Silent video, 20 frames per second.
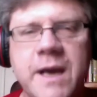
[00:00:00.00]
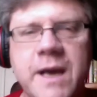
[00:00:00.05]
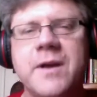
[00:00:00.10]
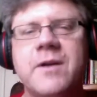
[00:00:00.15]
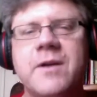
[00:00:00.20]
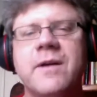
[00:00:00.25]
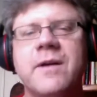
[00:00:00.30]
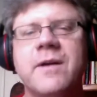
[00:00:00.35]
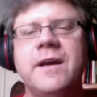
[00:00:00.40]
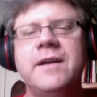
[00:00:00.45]

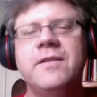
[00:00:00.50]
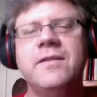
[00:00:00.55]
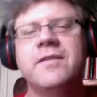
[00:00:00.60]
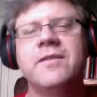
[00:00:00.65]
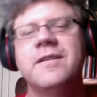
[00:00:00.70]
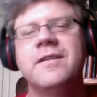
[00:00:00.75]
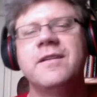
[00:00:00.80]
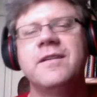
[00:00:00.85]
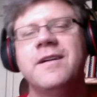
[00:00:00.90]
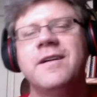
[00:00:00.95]
Greece,
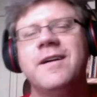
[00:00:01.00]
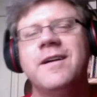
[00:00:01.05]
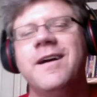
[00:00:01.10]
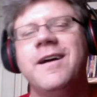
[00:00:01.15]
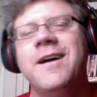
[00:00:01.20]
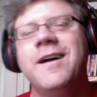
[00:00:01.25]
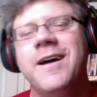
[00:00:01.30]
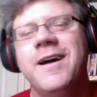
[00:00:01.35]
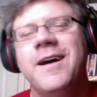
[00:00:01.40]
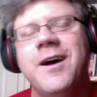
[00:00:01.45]

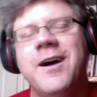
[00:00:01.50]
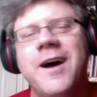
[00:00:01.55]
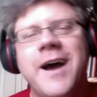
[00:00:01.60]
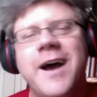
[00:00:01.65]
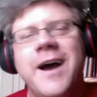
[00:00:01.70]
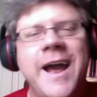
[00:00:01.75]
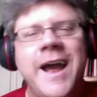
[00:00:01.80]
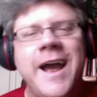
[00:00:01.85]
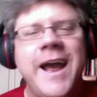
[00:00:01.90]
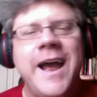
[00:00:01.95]

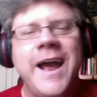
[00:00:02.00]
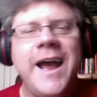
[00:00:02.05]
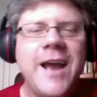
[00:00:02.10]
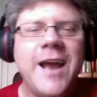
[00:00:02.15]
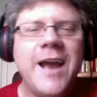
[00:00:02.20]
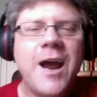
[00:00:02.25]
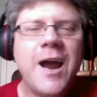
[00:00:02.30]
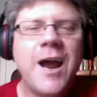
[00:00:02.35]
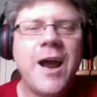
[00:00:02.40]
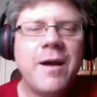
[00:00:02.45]
Andy
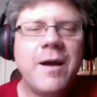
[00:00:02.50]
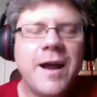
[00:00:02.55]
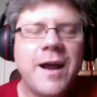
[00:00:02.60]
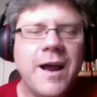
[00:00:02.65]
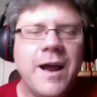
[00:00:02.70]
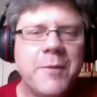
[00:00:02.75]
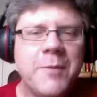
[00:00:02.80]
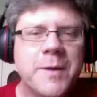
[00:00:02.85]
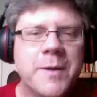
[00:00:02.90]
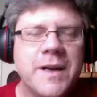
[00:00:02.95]

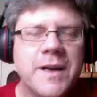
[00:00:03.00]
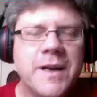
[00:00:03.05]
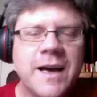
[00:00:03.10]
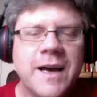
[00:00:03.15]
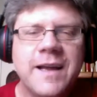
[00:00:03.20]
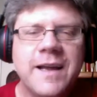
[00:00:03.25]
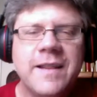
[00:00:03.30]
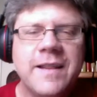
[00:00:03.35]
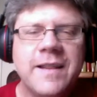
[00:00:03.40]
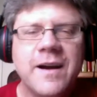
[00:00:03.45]

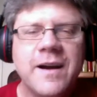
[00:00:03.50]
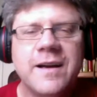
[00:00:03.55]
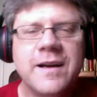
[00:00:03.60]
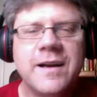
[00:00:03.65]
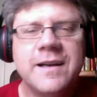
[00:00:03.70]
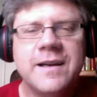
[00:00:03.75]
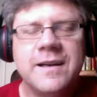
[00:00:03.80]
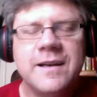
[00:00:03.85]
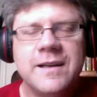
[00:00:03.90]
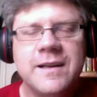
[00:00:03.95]
Hammerman there
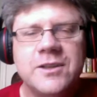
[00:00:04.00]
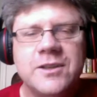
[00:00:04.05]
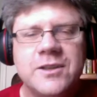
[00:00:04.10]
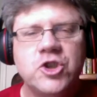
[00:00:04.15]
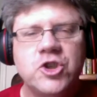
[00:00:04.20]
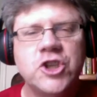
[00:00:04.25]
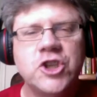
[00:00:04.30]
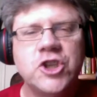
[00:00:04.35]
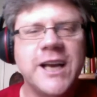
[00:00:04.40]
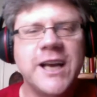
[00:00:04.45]
in
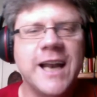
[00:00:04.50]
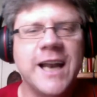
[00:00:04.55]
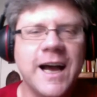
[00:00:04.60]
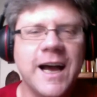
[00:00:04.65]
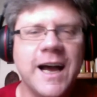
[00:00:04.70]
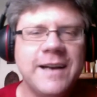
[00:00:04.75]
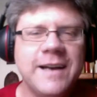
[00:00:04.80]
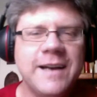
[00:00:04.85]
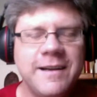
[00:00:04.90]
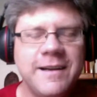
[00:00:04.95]

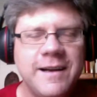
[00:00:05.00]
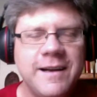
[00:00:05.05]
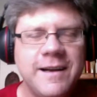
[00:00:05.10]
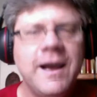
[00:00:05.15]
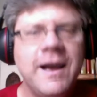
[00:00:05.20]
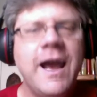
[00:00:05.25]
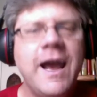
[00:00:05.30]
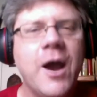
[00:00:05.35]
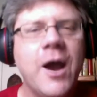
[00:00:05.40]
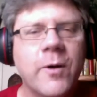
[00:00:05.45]
Chukchilan,
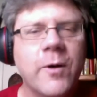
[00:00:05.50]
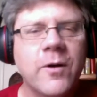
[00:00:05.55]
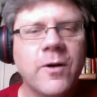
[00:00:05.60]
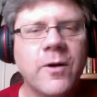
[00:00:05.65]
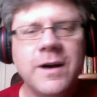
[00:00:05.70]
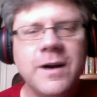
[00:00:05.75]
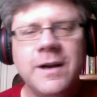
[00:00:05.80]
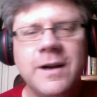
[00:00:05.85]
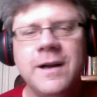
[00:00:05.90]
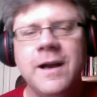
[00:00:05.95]

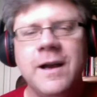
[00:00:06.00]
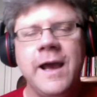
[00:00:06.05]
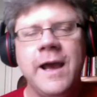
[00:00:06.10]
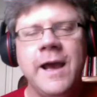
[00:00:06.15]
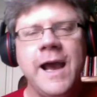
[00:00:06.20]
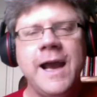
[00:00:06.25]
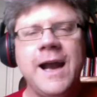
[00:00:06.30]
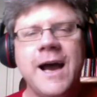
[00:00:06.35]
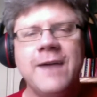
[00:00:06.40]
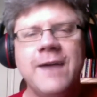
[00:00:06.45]
Ecuador,
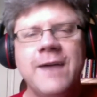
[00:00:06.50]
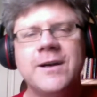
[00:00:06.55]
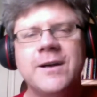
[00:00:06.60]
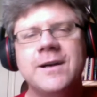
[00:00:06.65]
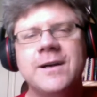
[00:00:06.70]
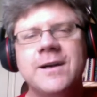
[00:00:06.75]
and Ivar